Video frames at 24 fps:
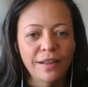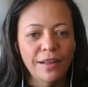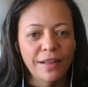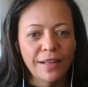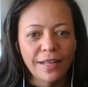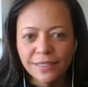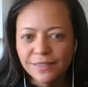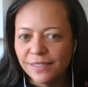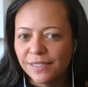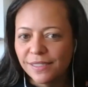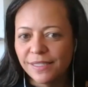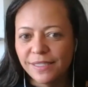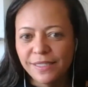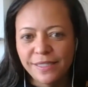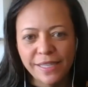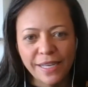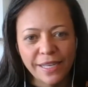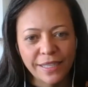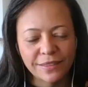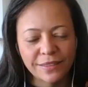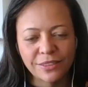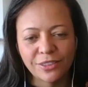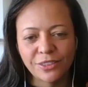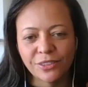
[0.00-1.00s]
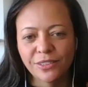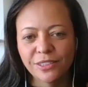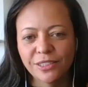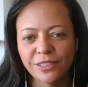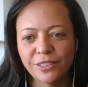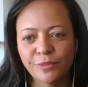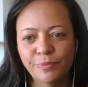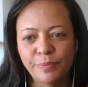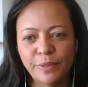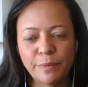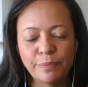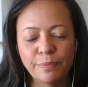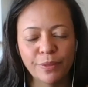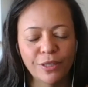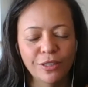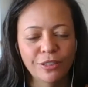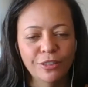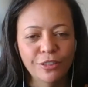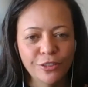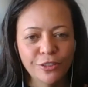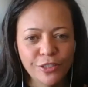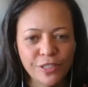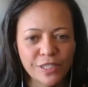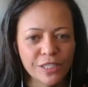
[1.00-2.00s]
And yet, you know, people are
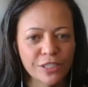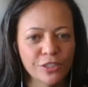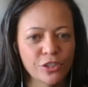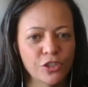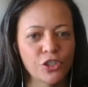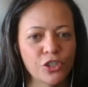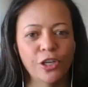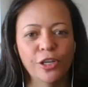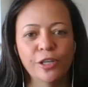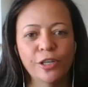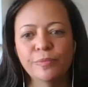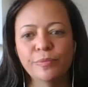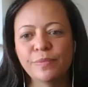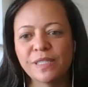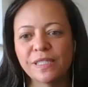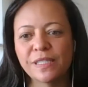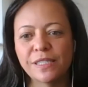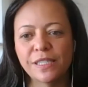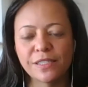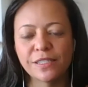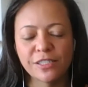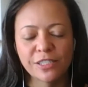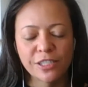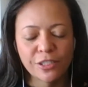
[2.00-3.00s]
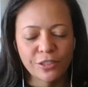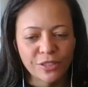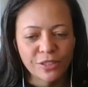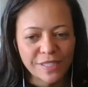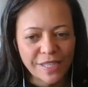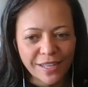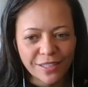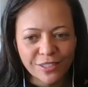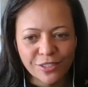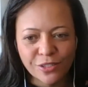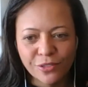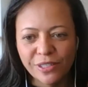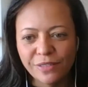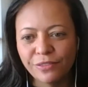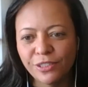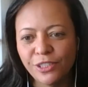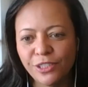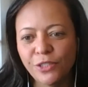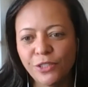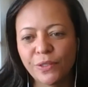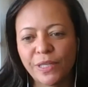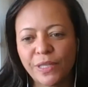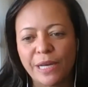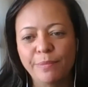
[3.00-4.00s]
losing jobs. There's no tax
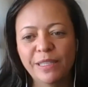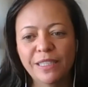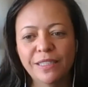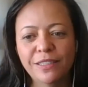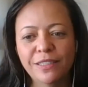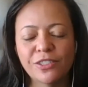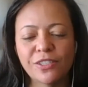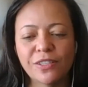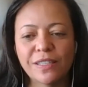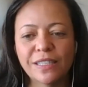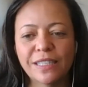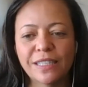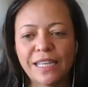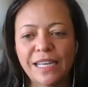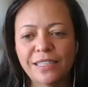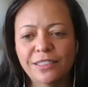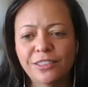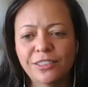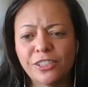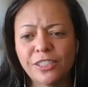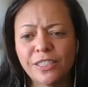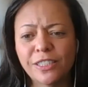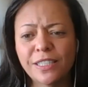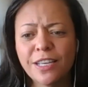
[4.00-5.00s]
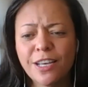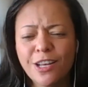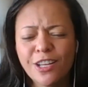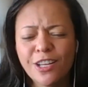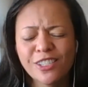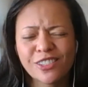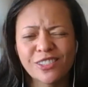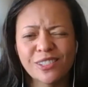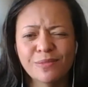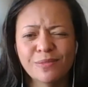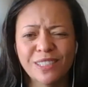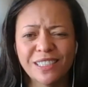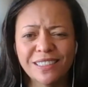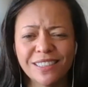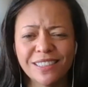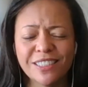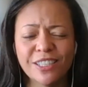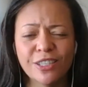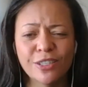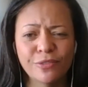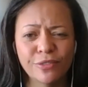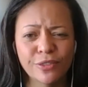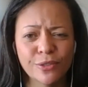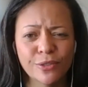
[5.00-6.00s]
revenue coming into the country. So I'm going to
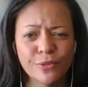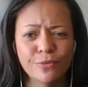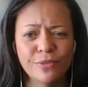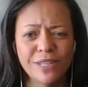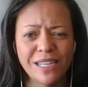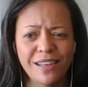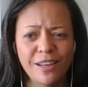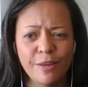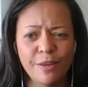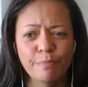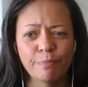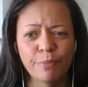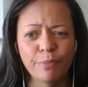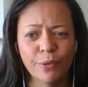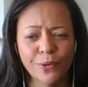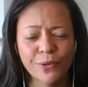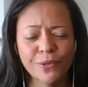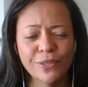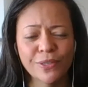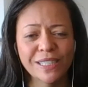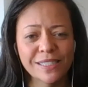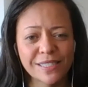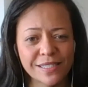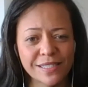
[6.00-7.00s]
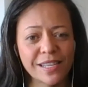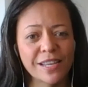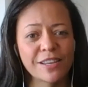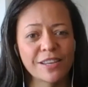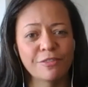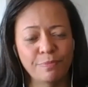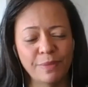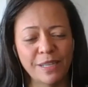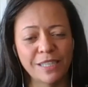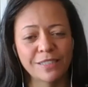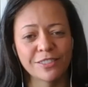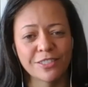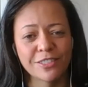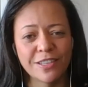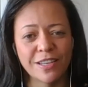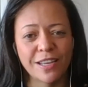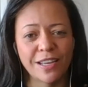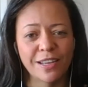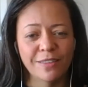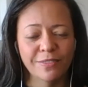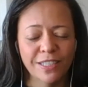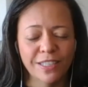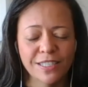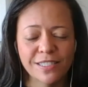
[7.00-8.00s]
go for a really boring, safe bet today.
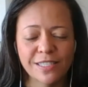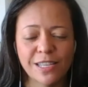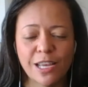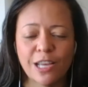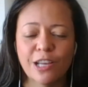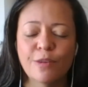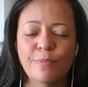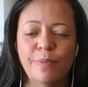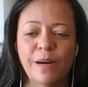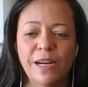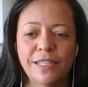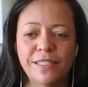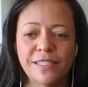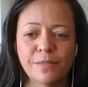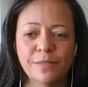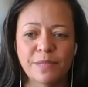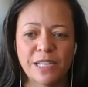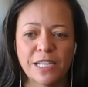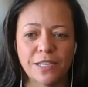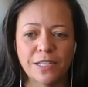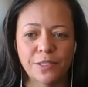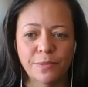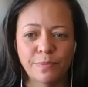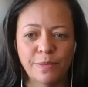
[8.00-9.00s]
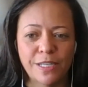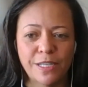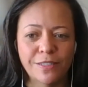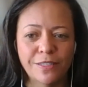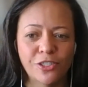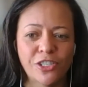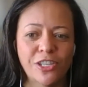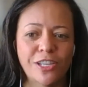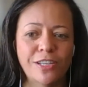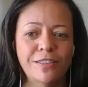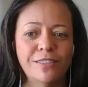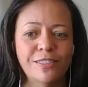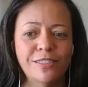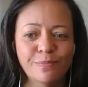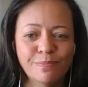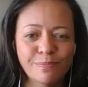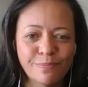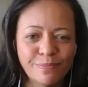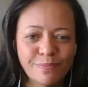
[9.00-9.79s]
I'm going to say go buy some Naspers shares.